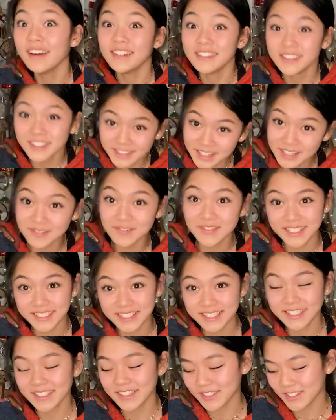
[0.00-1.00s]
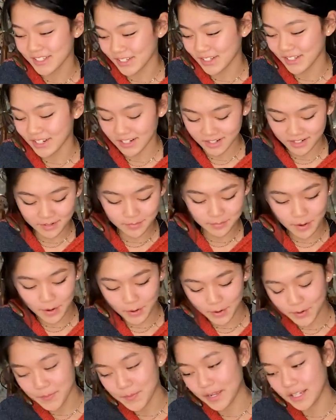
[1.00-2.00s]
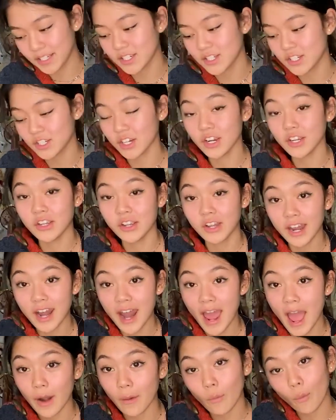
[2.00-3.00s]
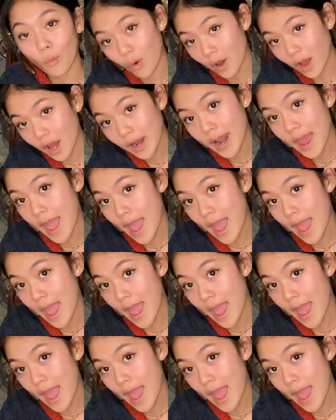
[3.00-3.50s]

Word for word: you're done mixing your sugar and butter mixture, you're gonna add one